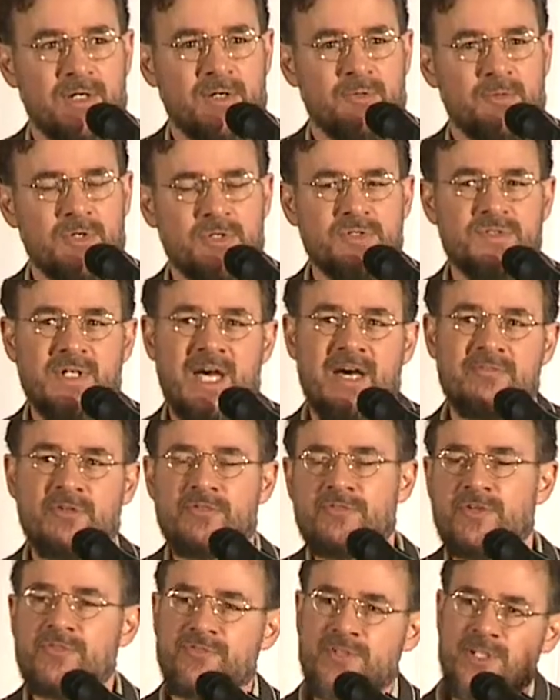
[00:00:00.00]
We used to have a
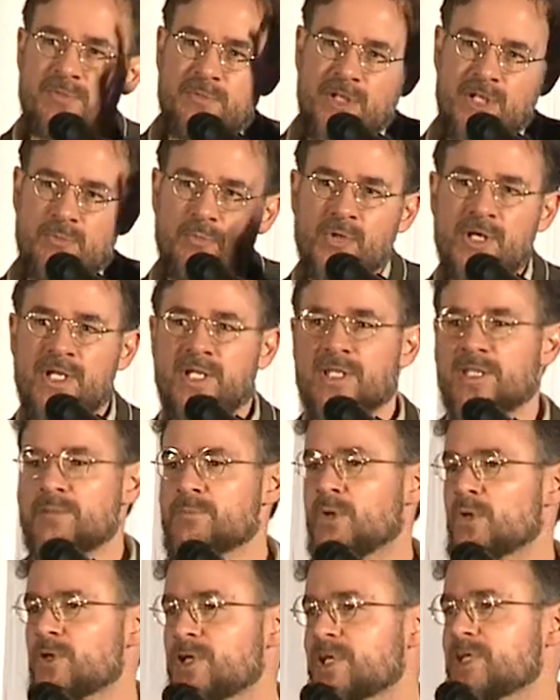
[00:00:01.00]
15 minute break in the
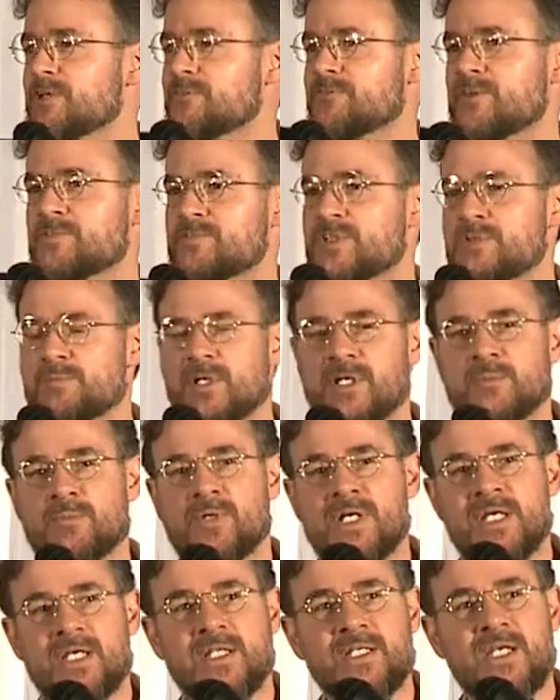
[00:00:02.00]
morning and a 15 minute
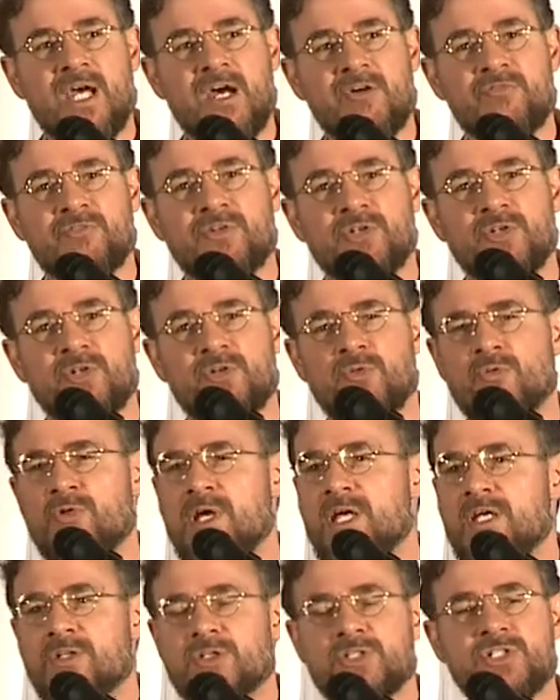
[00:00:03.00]
break in the afternoon,
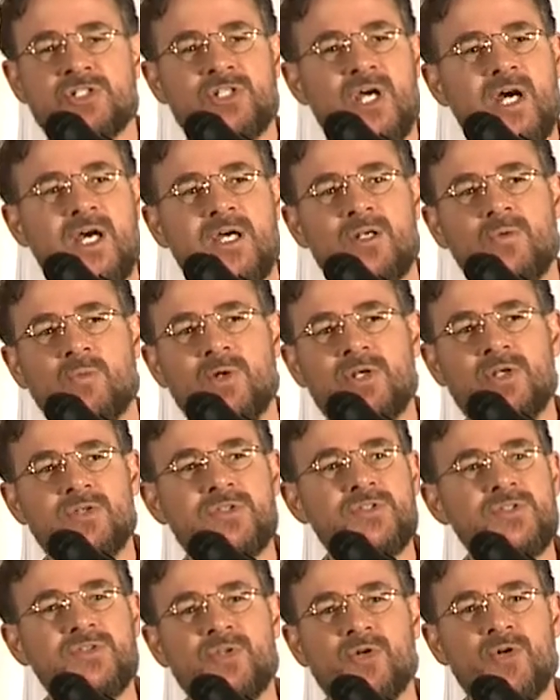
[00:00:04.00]
rain or shine, wind or
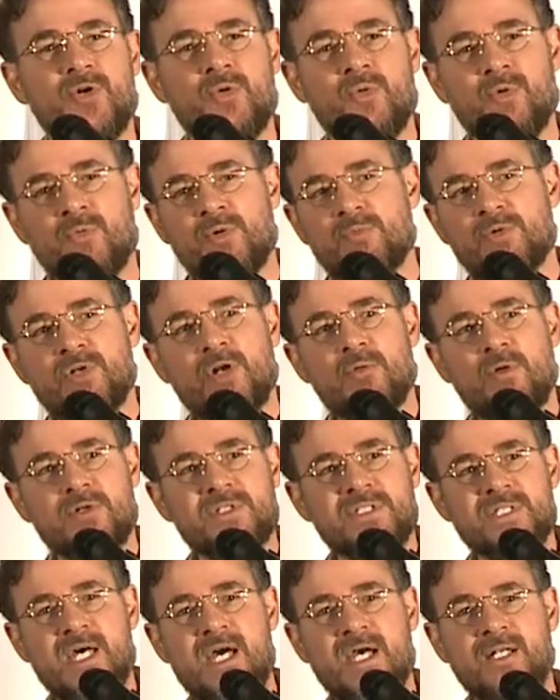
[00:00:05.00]
snow, where we would go
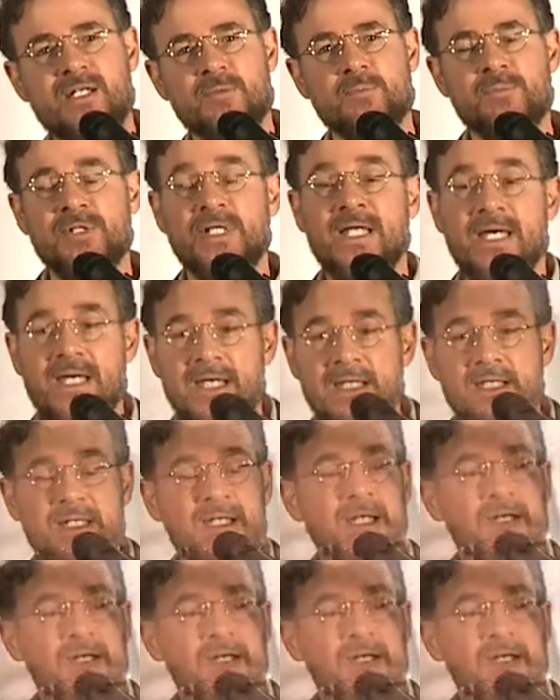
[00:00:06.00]
outside and play and